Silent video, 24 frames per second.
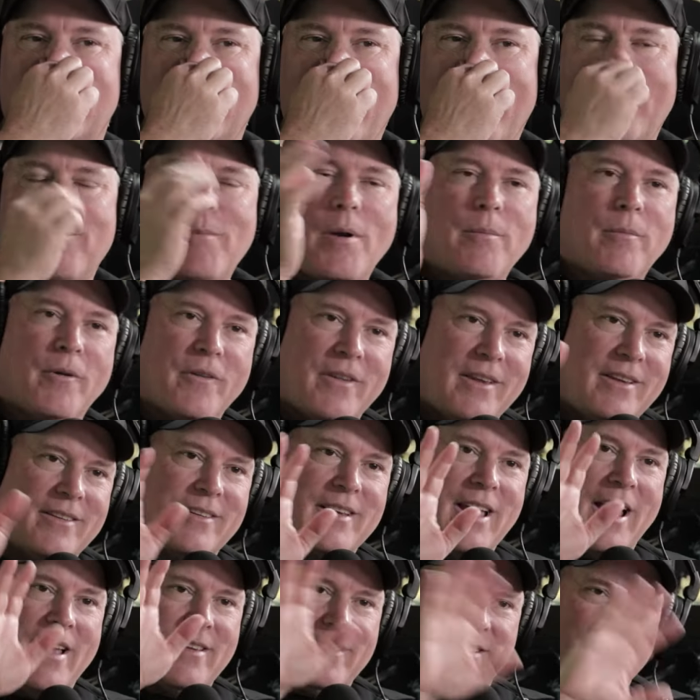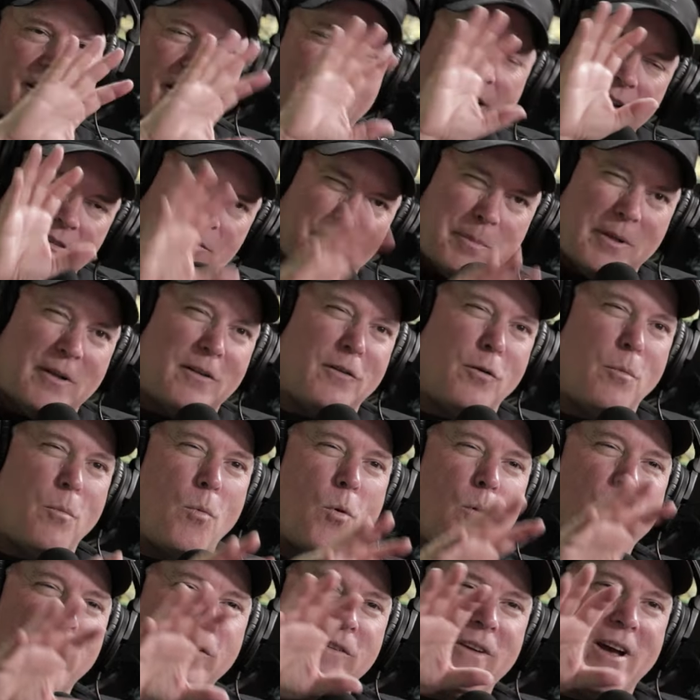I remember these guys, and then I spent a little
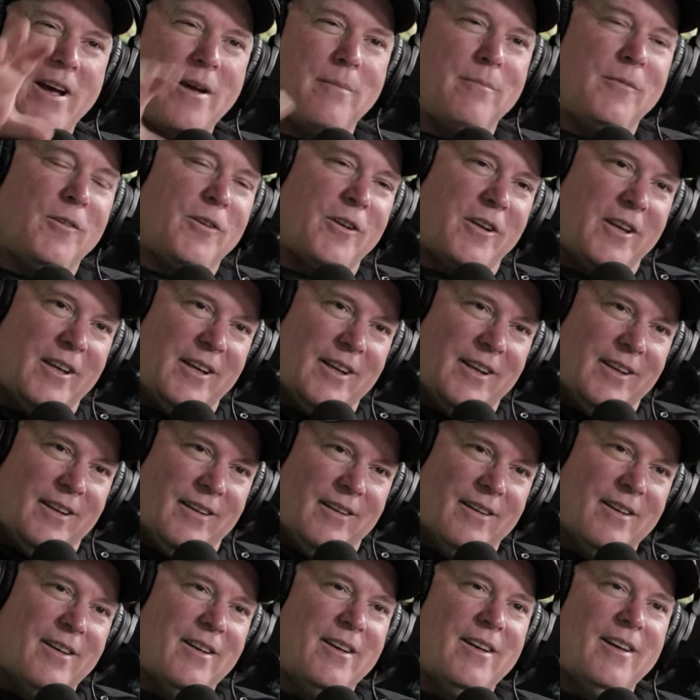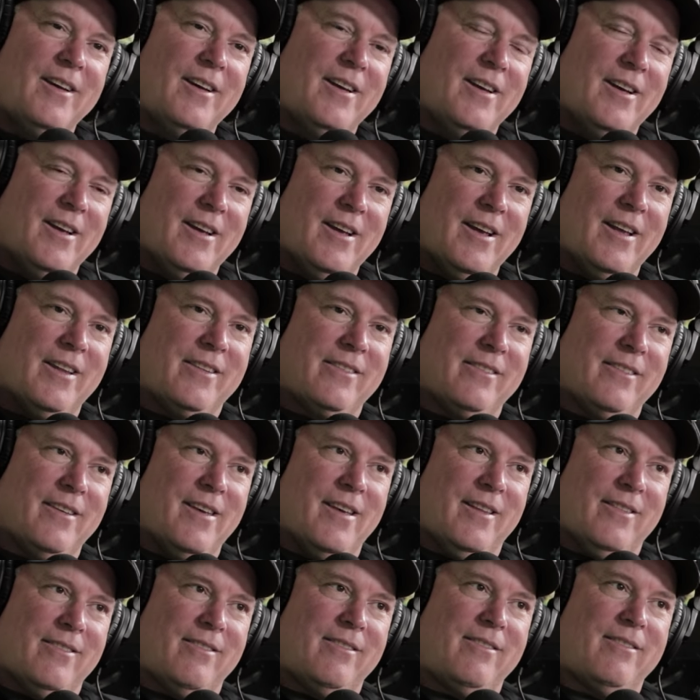more time looking and. Mm-hmm.
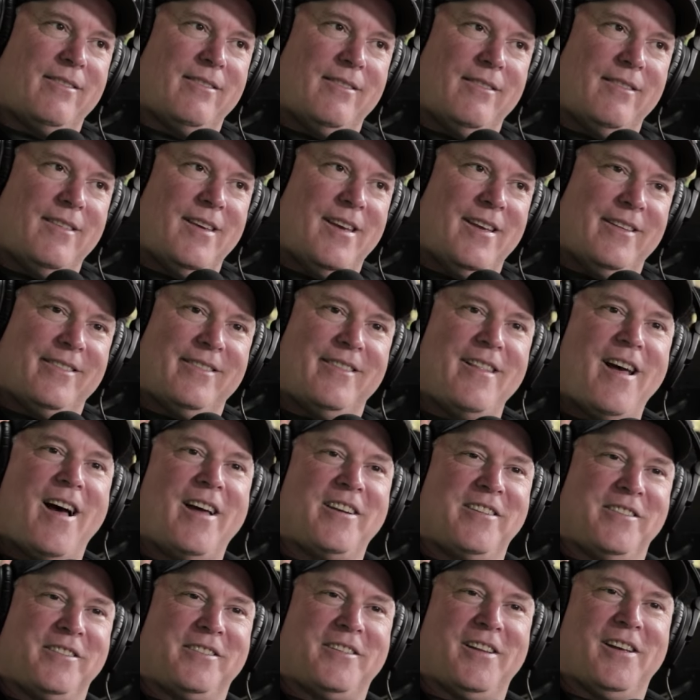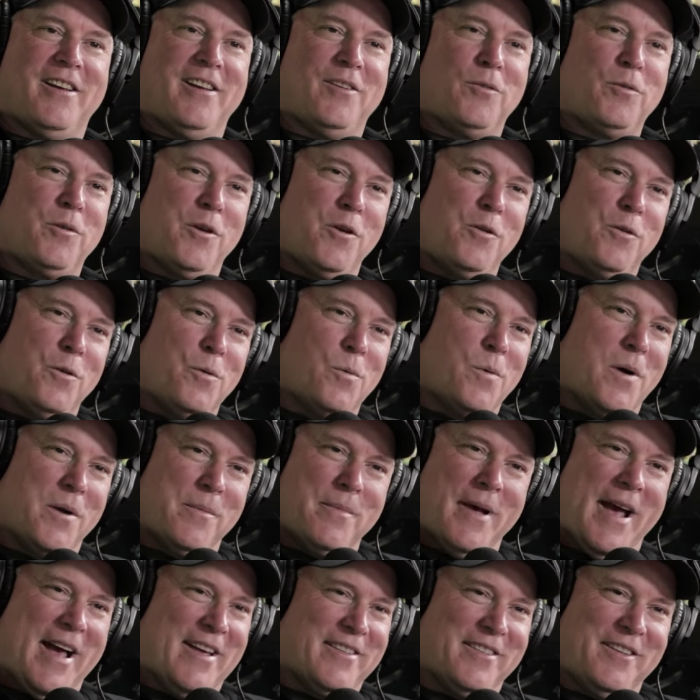It's not just you do one
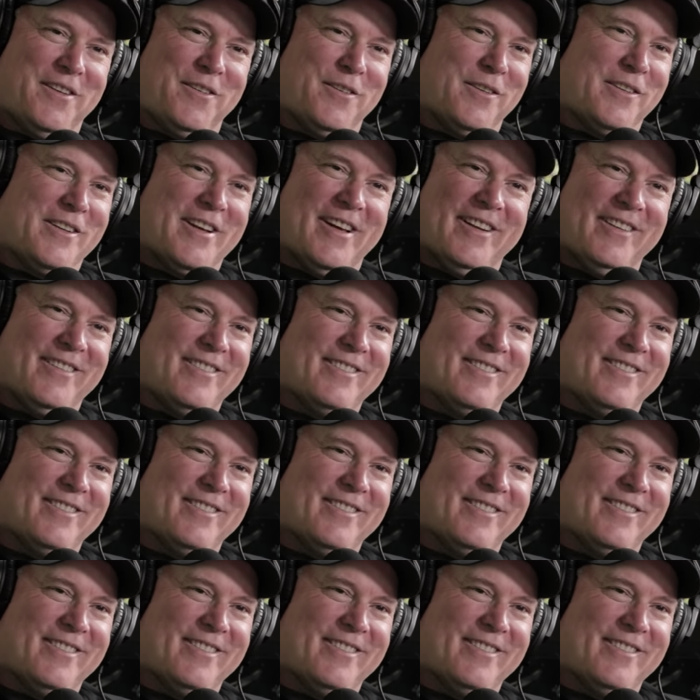pass and you're done.